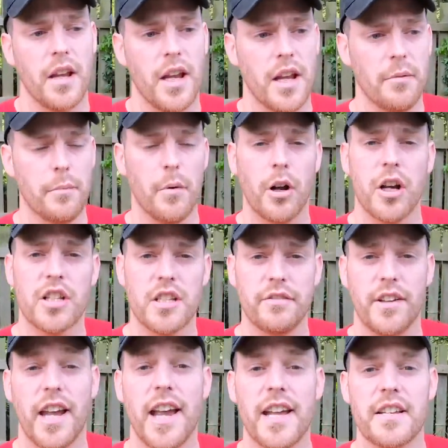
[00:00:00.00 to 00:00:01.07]
because if
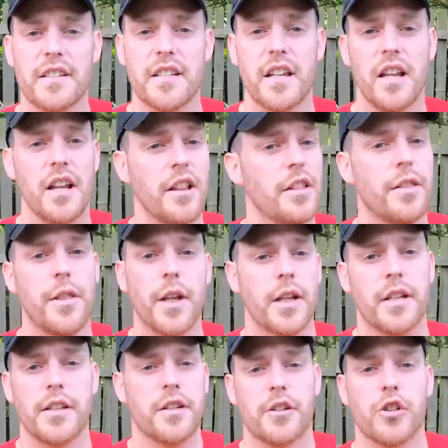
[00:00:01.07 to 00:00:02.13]
it is,
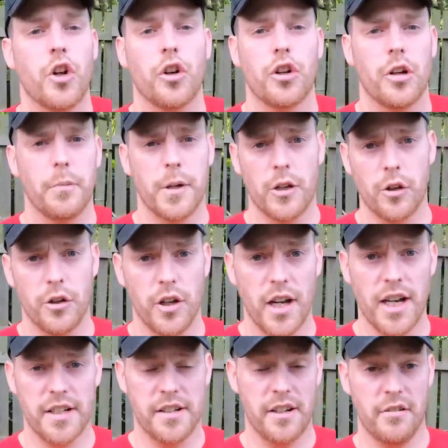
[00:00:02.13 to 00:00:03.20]
there's not going to be good
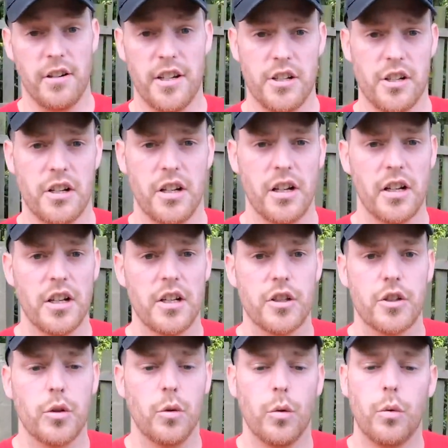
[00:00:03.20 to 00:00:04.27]
adheration.
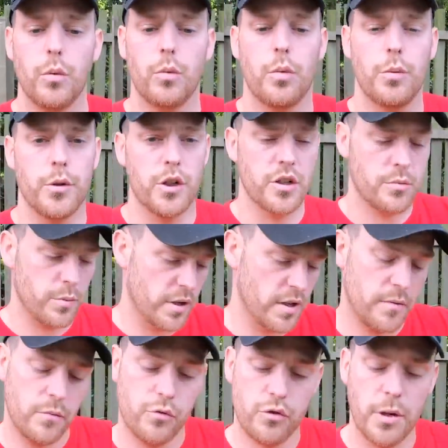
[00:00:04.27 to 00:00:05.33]
So what we do is we
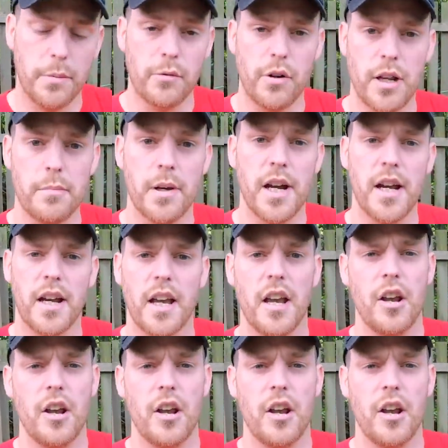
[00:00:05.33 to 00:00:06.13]
trim it right back,